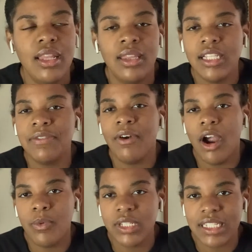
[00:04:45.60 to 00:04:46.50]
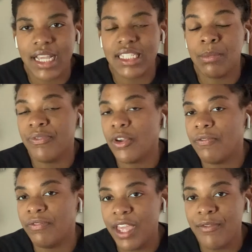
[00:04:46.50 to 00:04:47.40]
thus far, what's like some of your
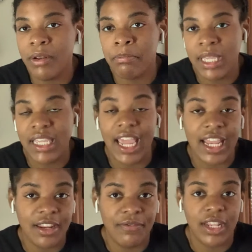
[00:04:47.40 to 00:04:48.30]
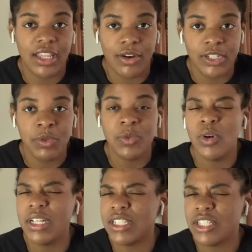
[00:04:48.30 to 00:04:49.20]
favorite Meatcanyon videos? Which
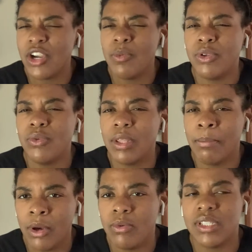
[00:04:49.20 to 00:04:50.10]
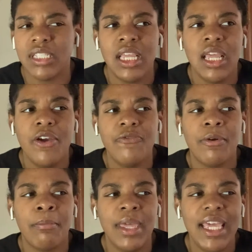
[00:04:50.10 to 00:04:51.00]
one disturbed you the most?
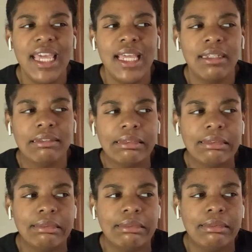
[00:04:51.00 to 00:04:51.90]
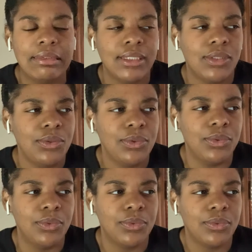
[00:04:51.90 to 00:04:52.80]
For me,
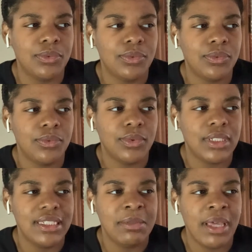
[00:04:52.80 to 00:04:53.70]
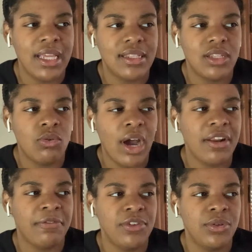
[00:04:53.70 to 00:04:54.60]
this has made
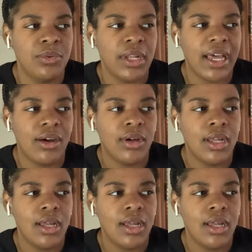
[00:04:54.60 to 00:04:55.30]
quite a few now.